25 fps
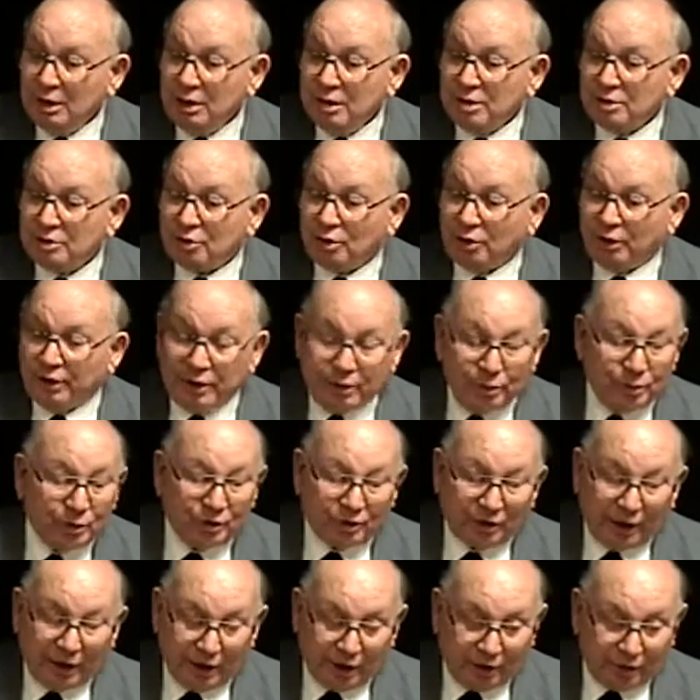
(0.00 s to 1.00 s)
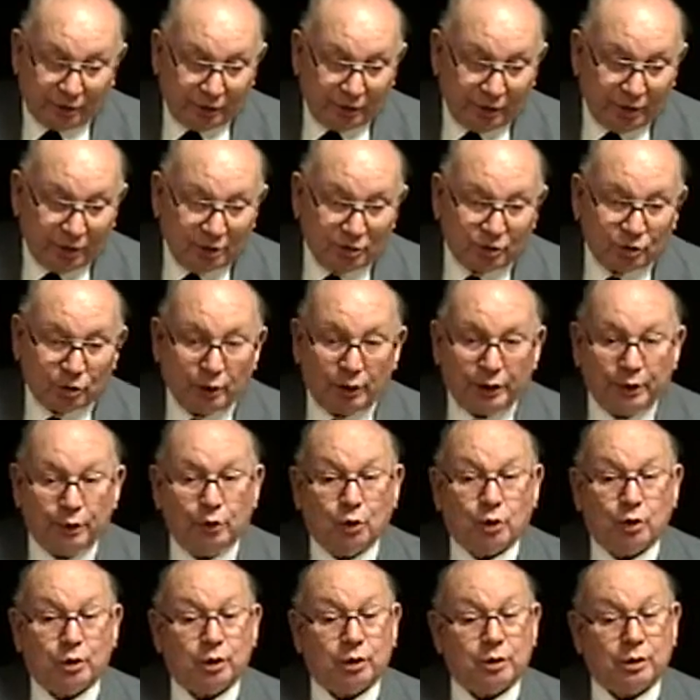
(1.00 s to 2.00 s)
So he was angry. So we
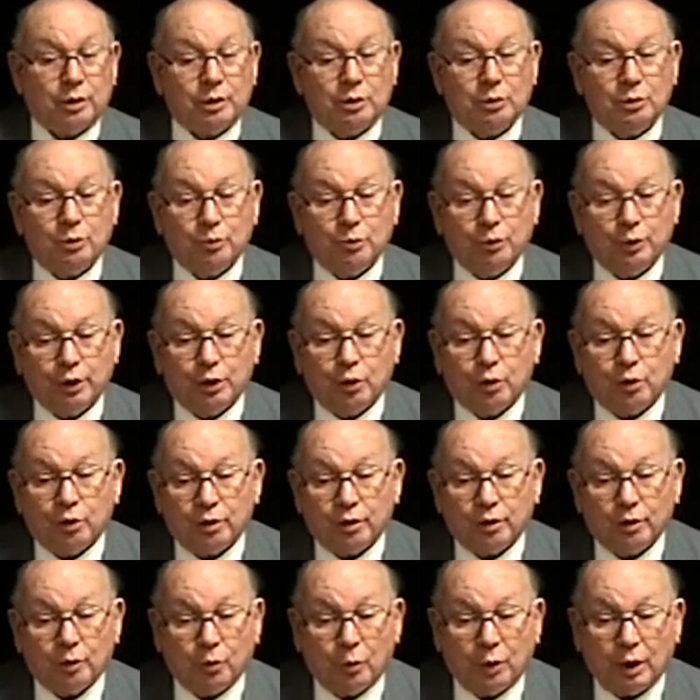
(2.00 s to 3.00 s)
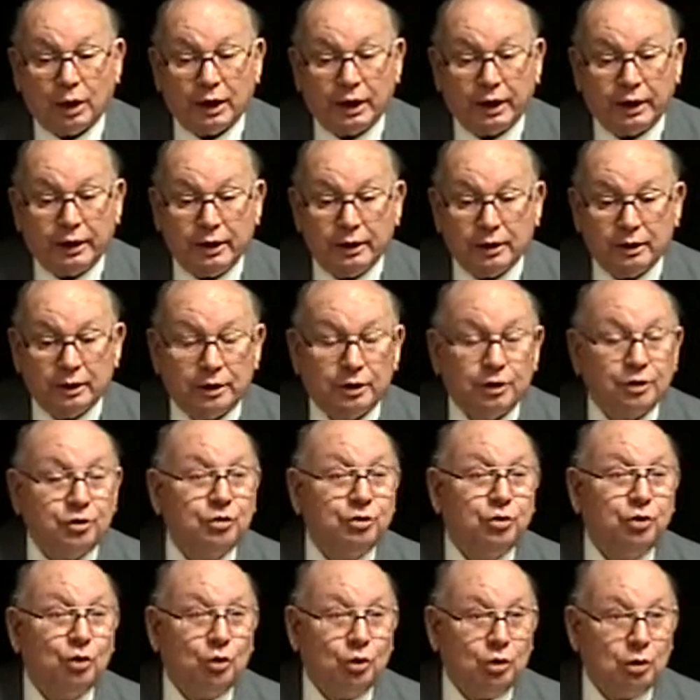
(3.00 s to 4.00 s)
go to the Y and it's
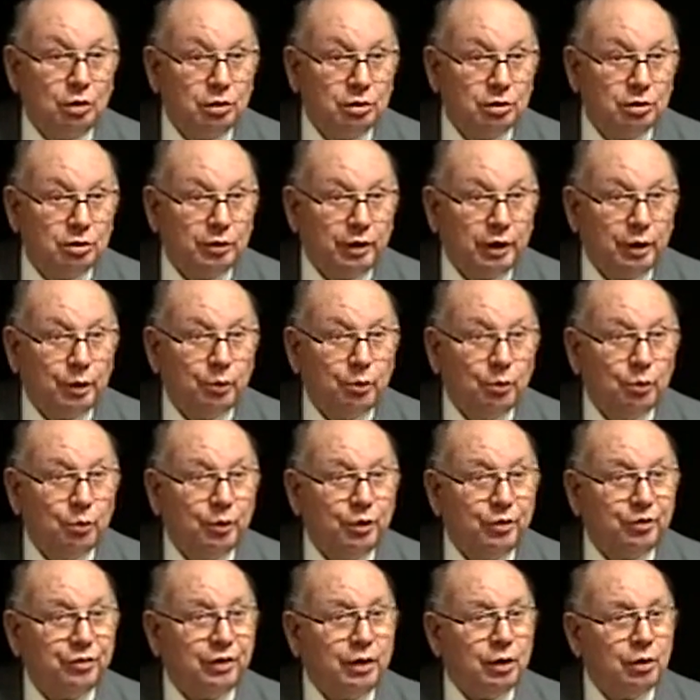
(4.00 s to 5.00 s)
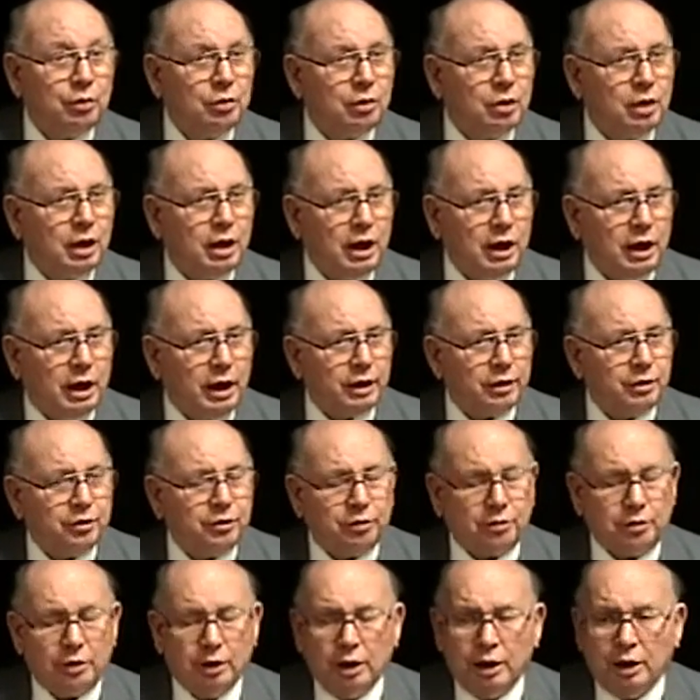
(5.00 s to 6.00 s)
full. Then we found the
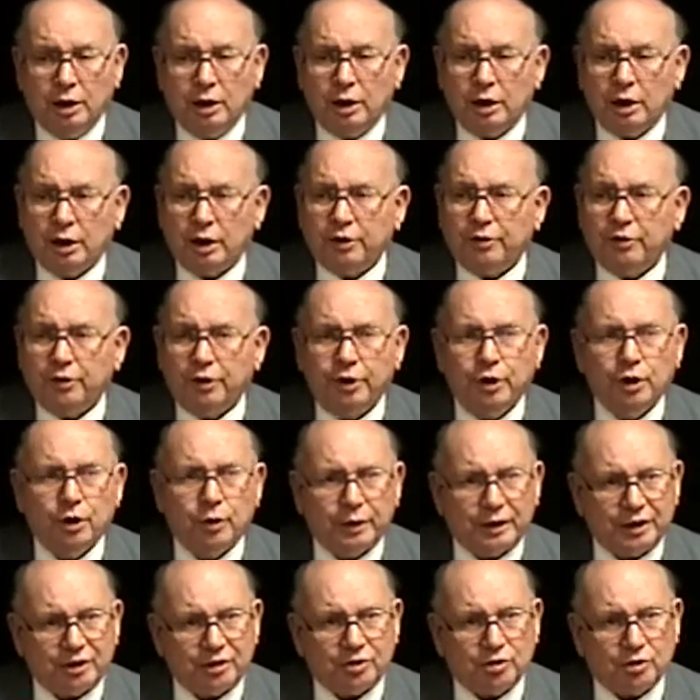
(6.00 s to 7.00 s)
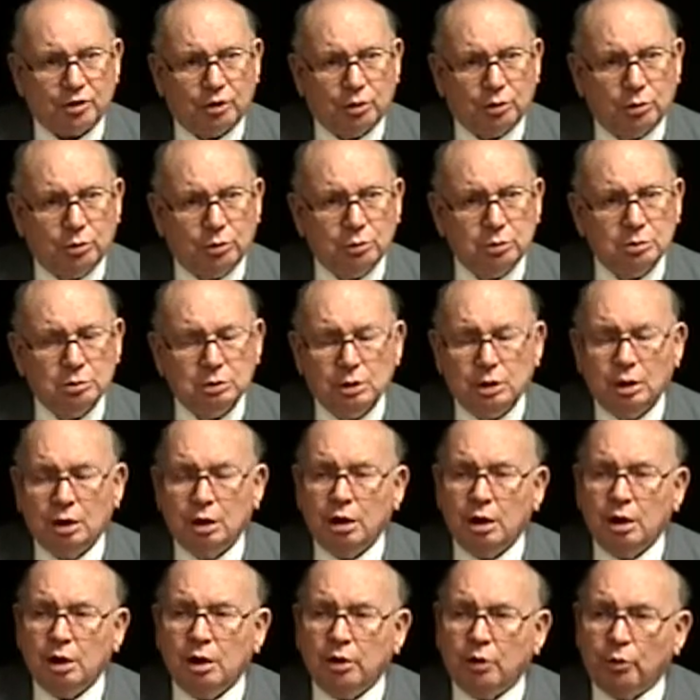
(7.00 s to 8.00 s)
cots at the USO.
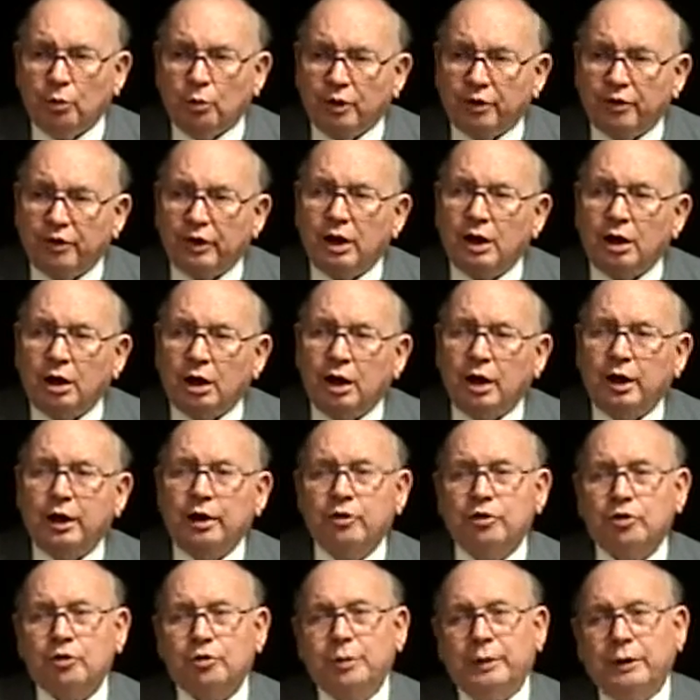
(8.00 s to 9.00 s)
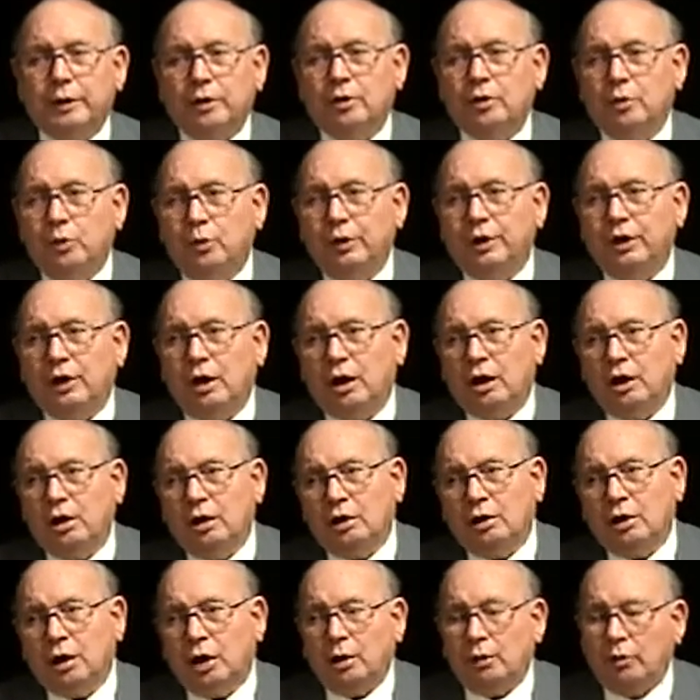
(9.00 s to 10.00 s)
Well, then I spent the
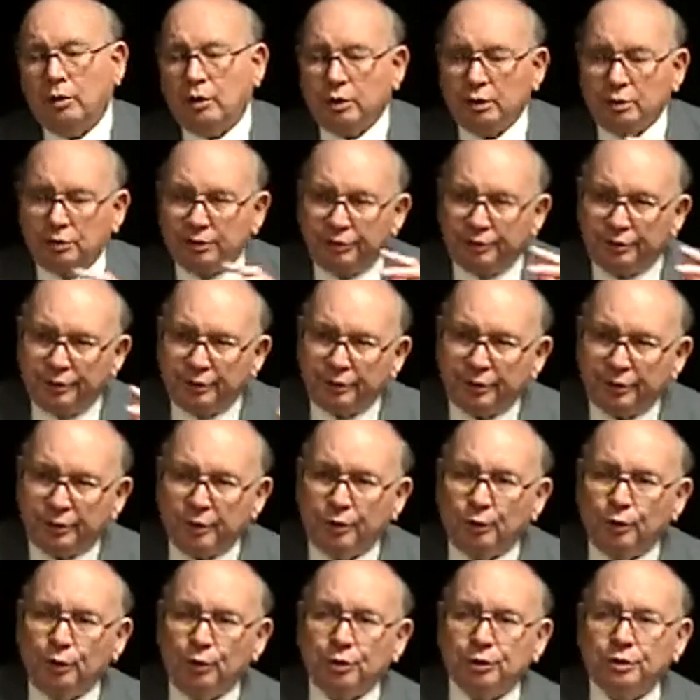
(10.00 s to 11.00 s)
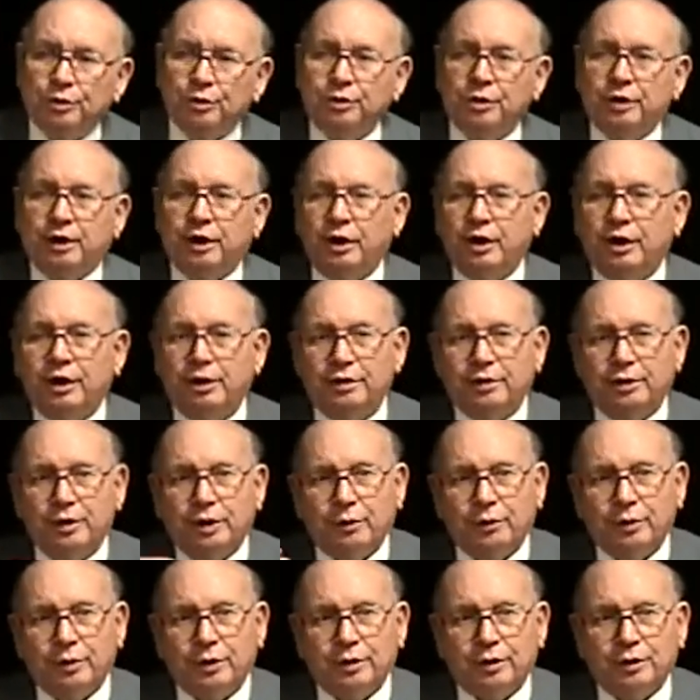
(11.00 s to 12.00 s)
weekend. I went to see the Golden Gate. I
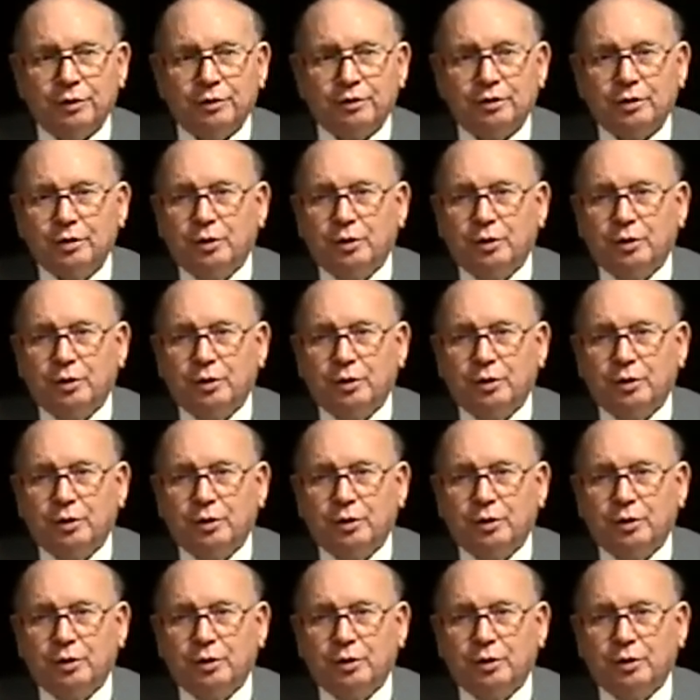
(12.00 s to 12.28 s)
went to see